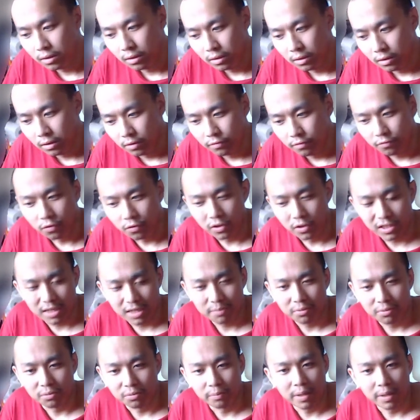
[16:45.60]
For
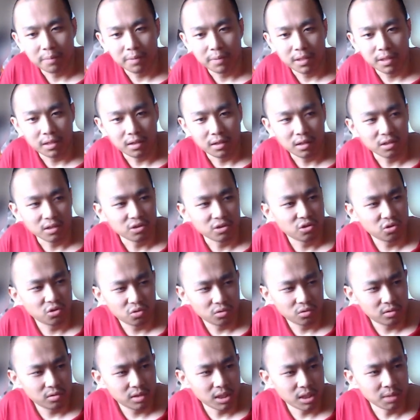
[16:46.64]
example, maybe a
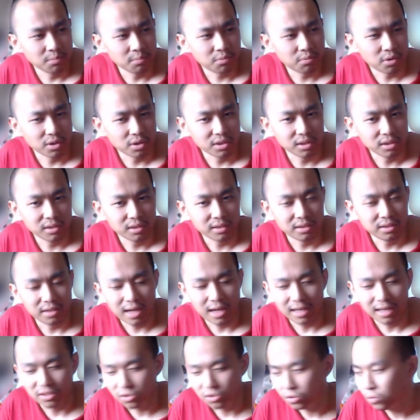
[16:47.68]
team project
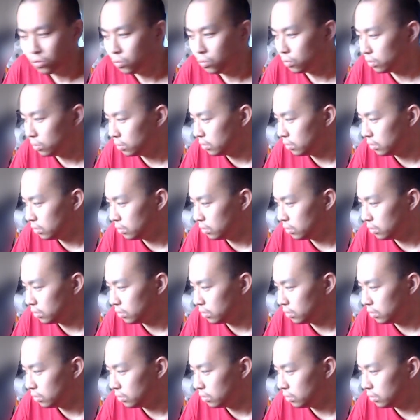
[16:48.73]
at school.